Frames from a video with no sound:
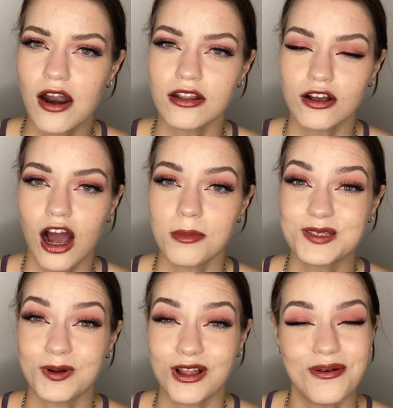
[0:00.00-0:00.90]
in the comments
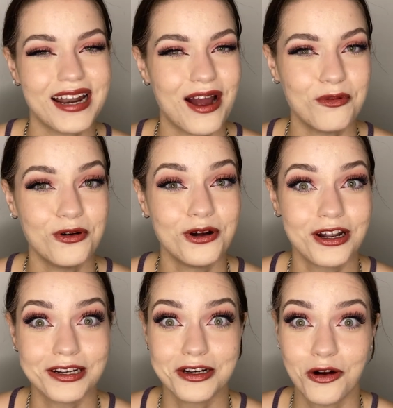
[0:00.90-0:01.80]
below, and I will
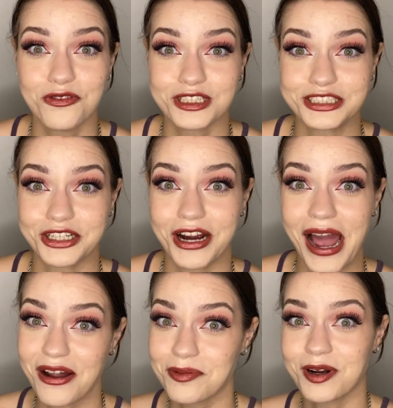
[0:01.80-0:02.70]
know for sure
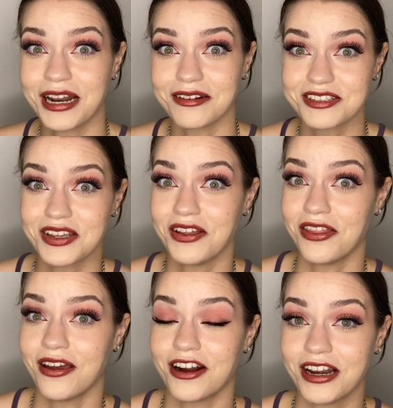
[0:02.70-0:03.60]
how to pronounce
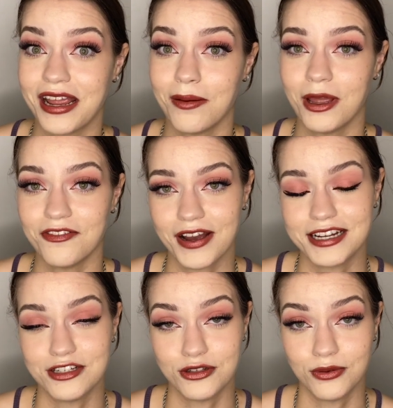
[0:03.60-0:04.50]
their name if I
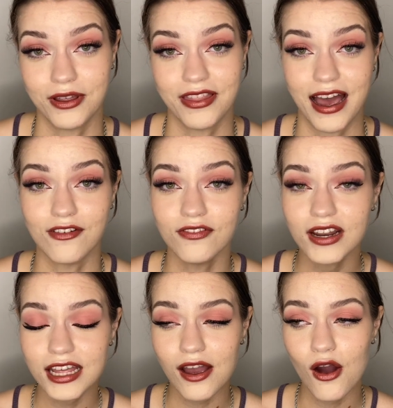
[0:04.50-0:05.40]
do that
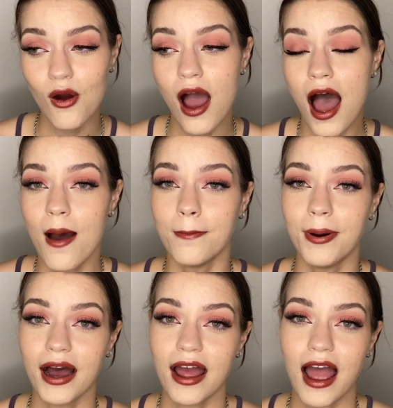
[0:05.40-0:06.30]
video.
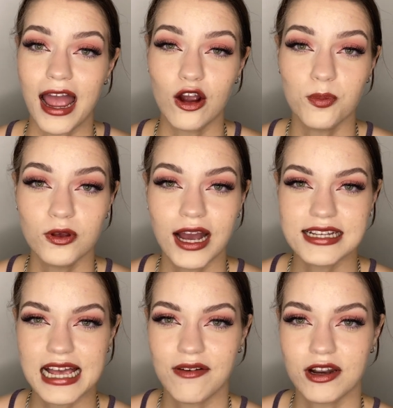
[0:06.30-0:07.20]
But I hope you guys
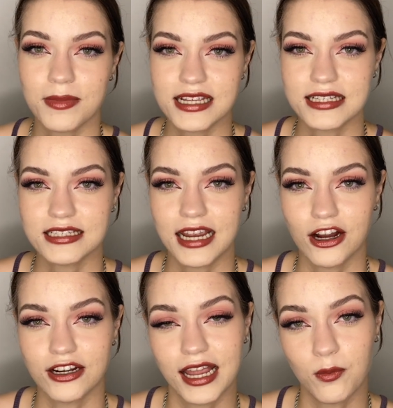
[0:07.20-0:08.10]
have an amazing day
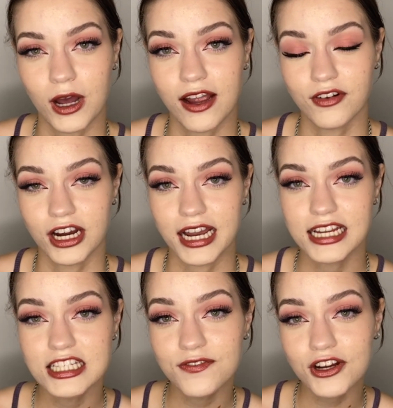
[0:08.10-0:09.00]
or night, whatever it
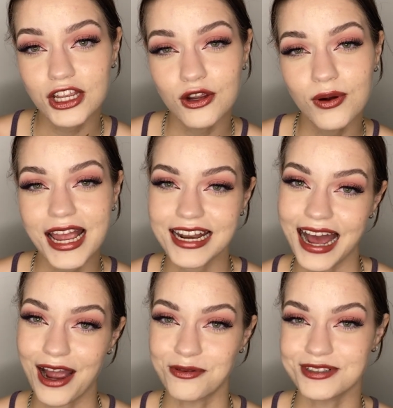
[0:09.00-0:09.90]
is for you, and
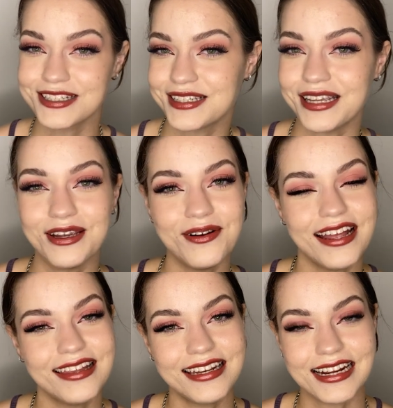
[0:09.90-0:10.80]
I will see you
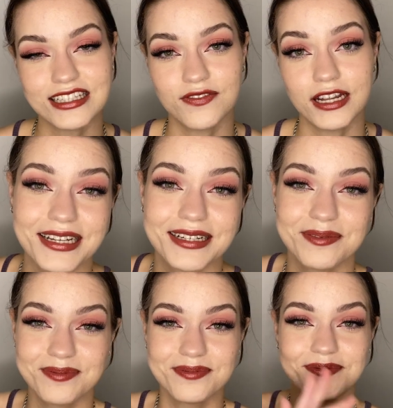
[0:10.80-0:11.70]
in the next video.
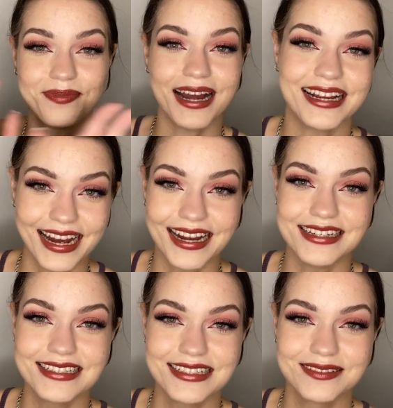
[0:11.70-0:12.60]
Bye,
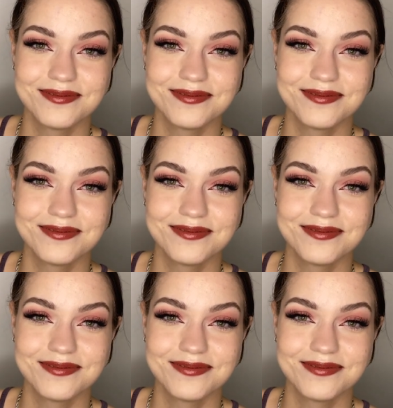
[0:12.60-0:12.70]
guys.